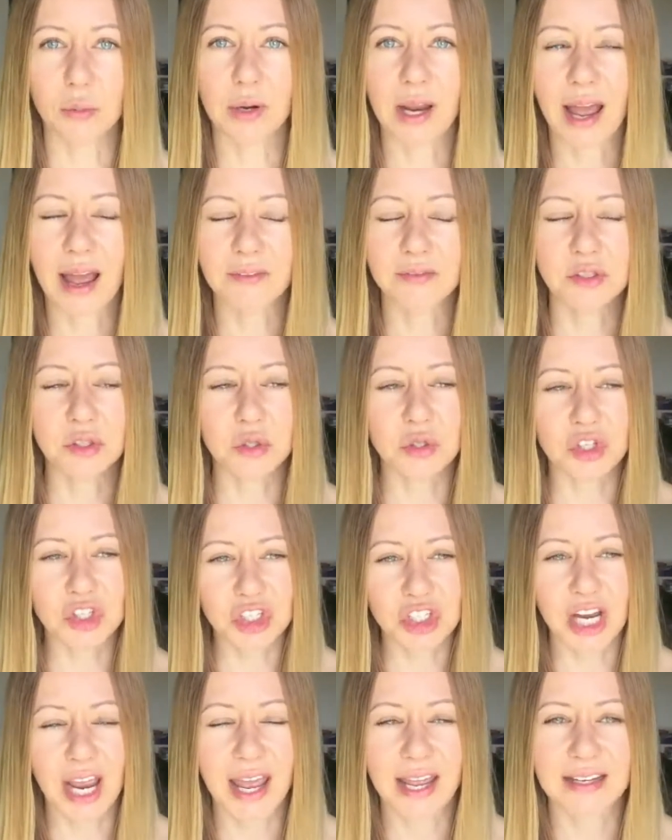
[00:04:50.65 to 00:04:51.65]
We have to
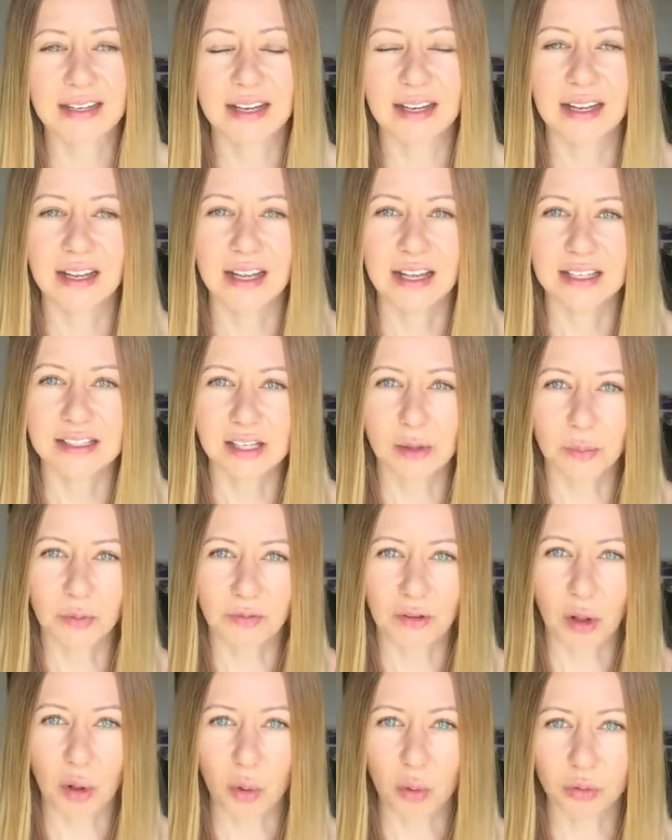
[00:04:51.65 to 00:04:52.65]
shed some of
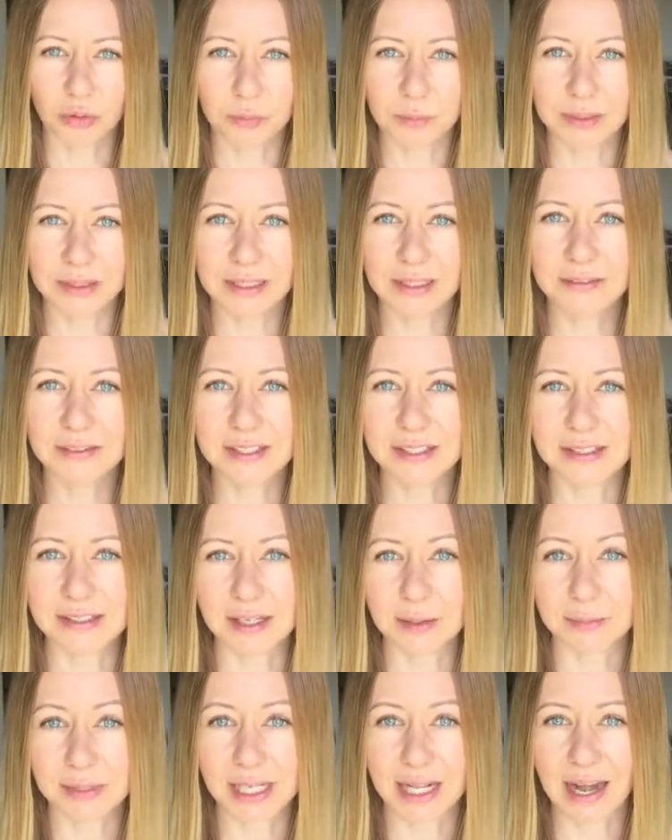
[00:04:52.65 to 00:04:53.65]
our old belief
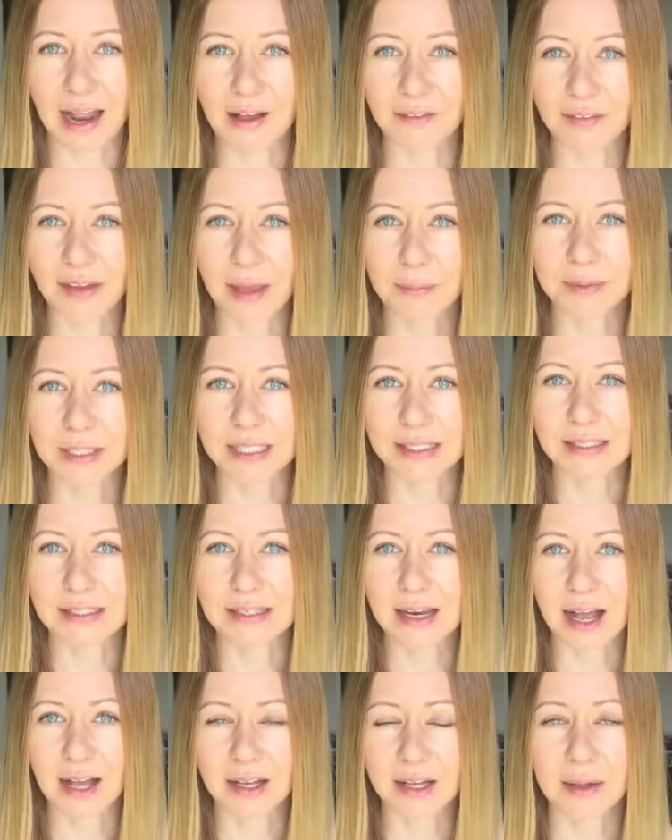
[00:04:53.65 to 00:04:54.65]
systems that have kept us
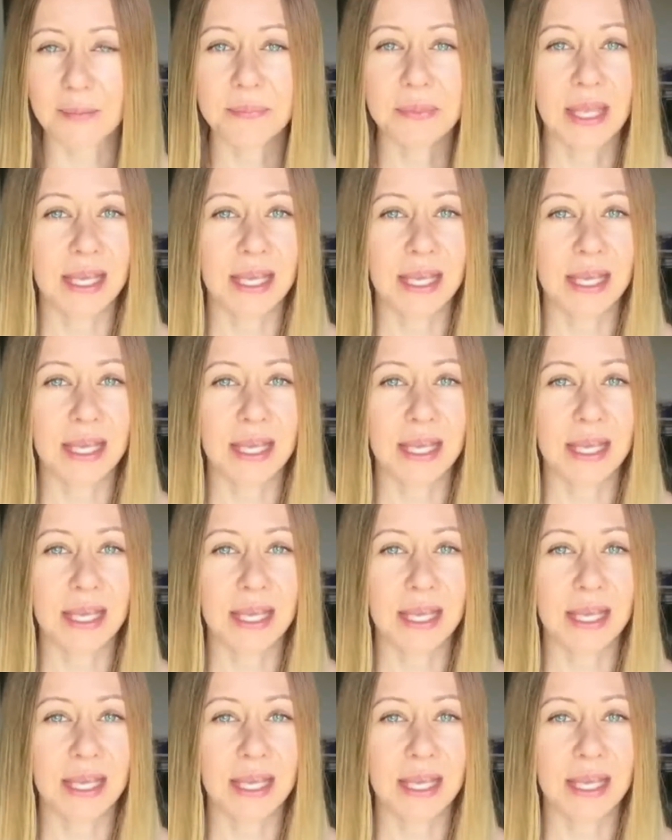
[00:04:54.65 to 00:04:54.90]
stuck.